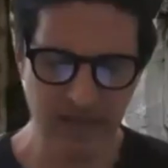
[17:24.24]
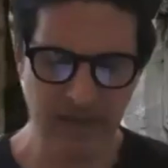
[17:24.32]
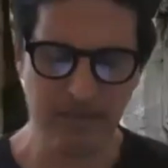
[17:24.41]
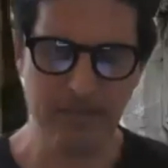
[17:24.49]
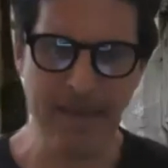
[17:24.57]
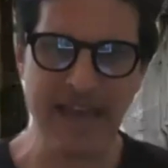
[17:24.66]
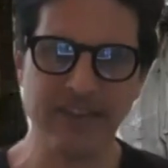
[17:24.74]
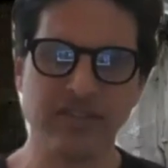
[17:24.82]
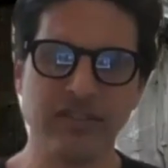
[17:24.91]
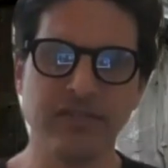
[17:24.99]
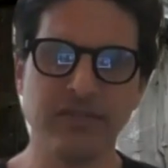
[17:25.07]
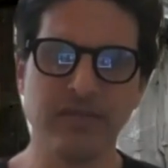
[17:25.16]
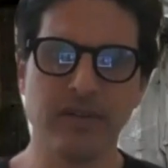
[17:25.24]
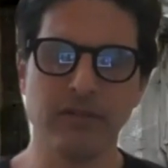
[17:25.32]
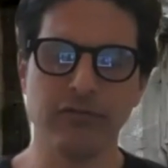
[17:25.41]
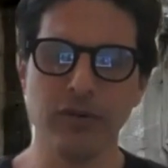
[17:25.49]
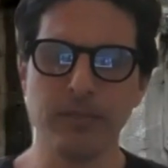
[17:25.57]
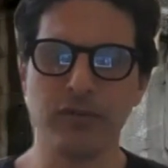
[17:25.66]
massive
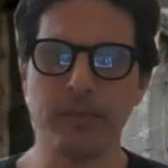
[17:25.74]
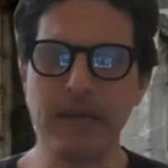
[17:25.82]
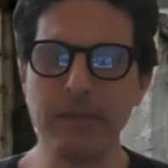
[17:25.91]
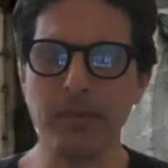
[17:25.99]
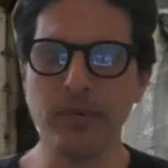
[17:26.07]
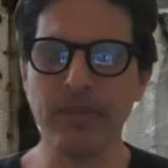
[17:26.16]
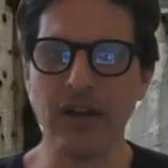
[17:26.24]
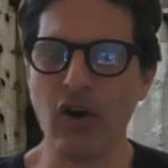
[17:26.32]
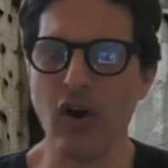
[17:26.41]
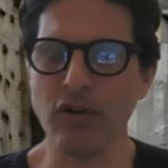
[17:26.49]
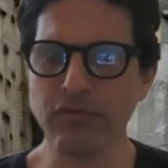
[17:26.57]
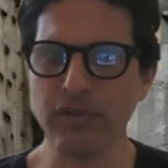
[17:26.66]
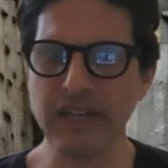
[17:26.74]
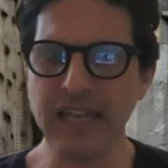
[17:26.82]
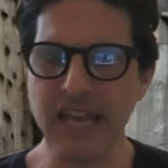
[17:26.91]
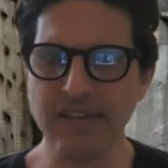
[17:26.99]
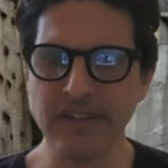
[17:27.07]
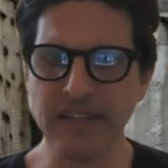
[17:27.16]
groups of people that aren't really
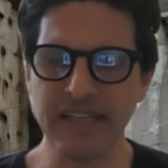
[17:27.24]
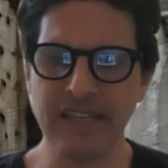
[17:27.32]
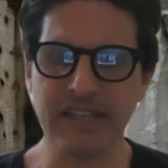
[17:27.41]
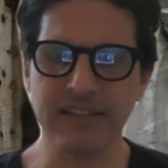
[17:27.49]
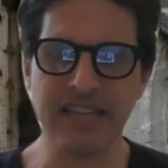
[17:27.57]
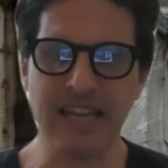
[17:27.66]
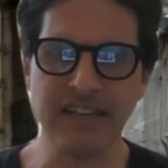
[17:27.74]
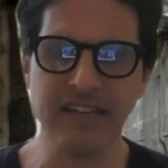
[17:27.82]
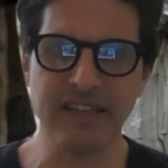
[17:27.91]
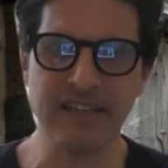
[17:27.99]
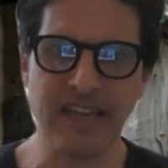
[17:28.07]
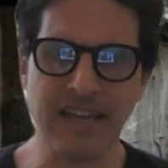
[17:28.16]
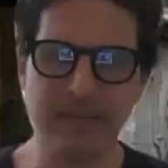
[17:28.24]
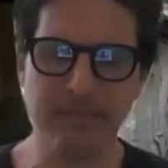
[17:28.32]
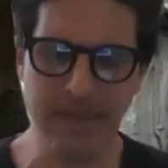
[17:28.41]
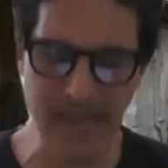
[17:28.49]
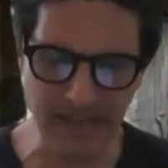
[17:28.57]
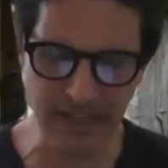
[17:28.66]
heavily attended and
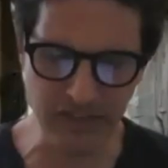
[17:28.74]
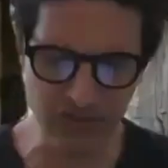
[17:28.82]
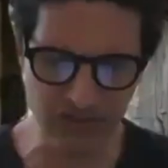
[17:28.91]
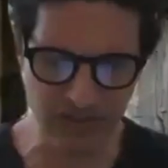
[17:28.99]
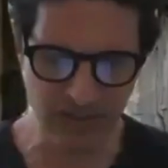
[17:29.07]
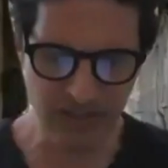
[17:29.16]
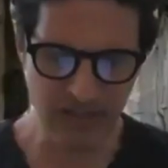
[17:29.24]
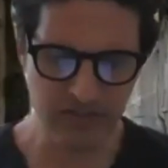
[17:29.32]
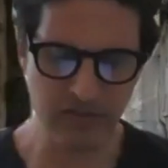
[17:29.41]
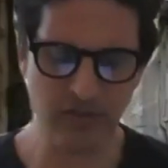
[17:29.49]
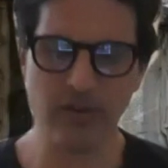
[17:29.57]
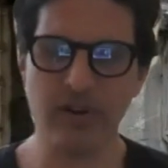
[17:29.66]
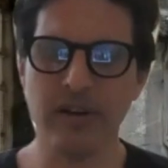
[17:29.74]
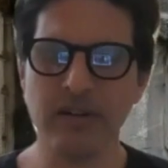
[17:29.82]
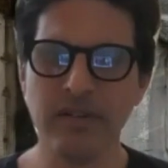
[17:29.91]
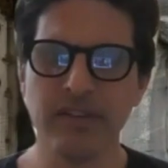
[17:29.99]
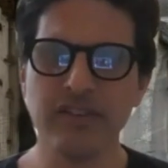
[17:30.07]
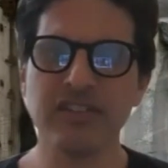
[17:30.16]
managed. So there
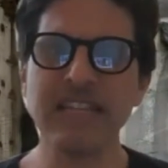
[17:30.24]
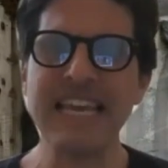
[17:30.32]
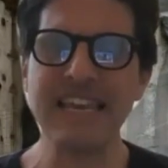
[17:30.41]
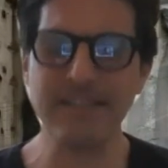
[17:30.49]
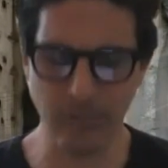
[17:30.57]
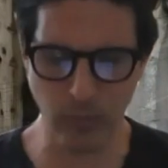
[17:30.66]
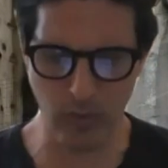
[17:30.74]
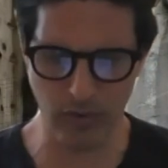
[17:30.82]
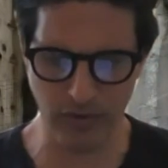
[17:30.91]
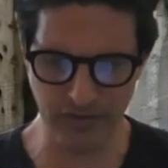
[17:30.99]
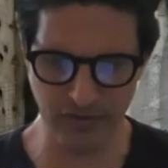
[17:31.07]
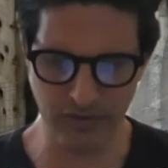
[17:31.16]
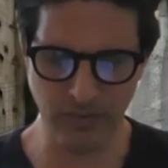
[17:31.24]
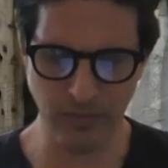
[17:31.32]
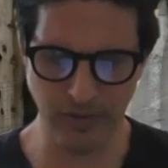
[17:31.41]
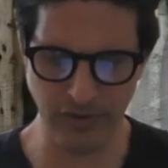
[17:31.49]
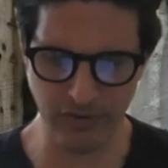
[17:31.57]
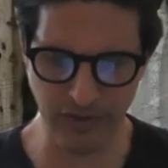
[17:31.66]
are the slave wars,
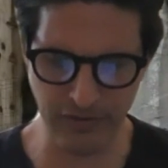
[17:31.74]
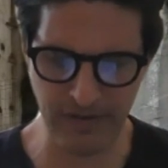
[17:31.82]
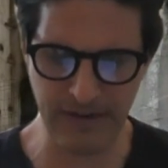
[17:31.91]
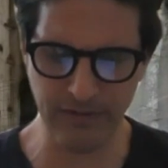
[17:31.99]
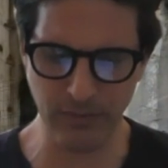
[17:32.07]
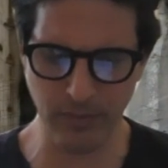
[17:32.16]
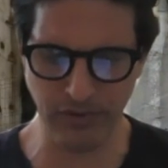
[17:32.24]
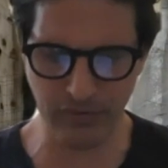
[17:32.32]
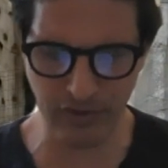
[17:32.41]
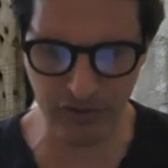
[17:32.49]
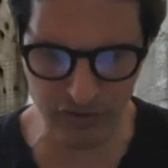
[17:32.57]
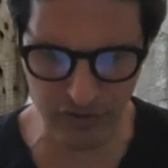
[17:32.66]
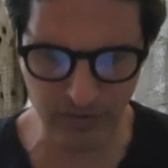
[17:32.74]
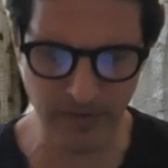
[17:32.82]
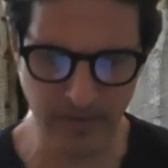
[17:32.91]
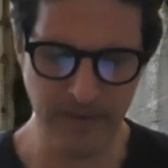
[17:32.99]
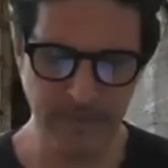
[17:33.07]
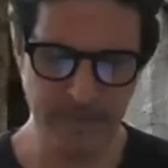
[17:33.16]
135 to 132,
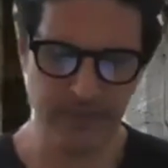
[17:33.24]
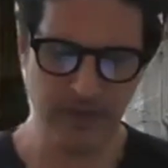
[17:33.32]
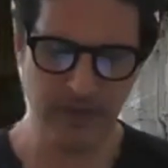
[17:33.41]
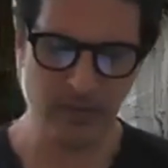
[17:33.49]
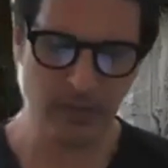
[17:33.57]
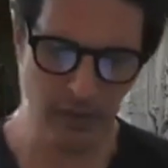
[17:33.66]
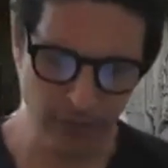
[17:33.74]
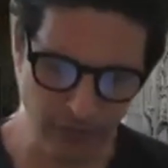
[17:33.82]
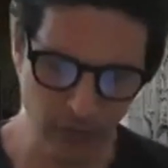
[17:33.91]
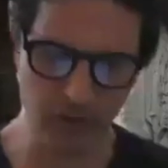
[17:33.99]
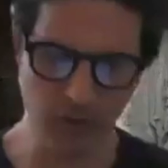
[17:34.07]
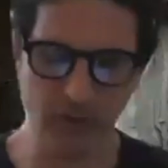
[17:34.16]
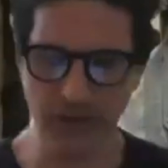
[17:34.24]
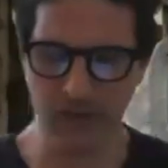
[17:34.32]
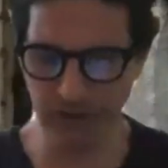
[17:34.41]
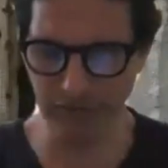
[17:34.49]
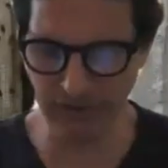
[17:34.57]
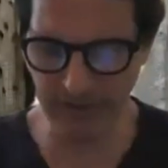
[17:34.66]
104 to
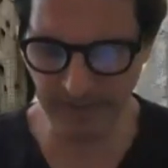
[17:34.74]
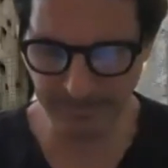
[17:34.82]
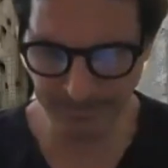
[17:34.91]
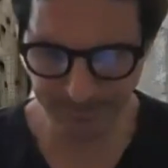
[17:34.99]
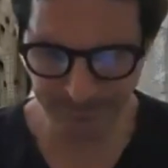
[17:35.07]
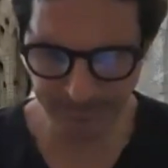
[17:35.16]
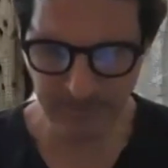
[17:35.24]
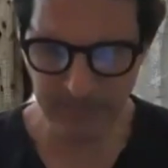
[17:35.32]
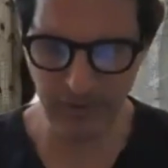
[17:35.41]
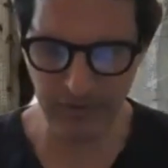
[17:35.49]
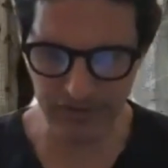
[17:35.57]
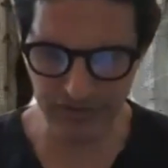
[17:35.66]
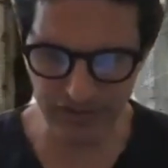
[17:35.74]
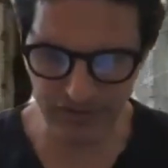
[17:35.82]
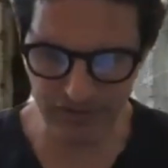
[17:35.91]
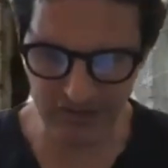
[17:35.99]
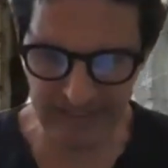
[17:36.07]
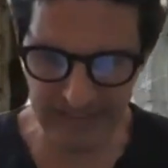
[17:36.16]
100, both in
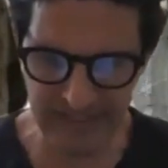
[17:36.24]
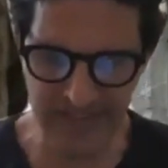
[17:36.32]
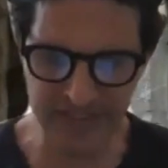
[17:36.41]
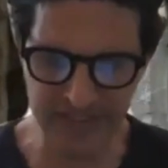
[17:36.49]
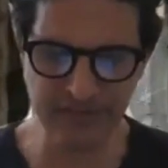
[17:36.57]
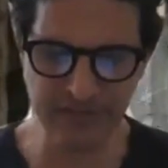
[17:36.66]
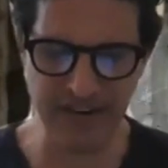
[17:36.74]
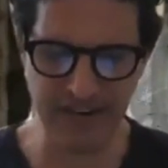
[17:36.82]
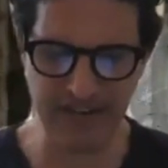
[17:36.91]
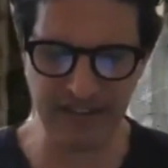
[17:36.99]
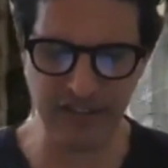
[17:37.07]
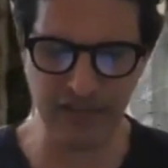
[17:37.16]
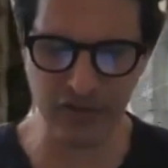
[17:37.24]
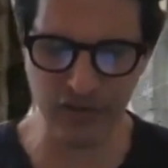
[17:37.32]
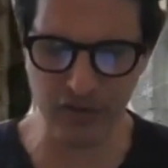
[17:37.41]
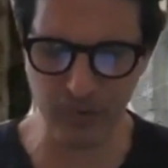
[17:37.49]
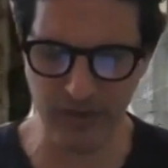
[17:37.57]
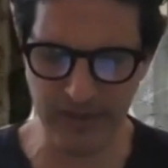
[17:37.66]
Sicily, and then finally the
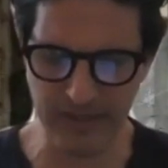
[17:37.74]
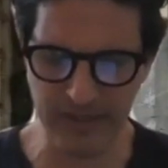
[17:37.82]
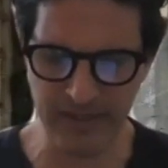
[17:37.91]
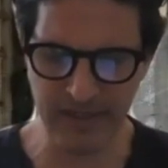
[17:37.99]
third one,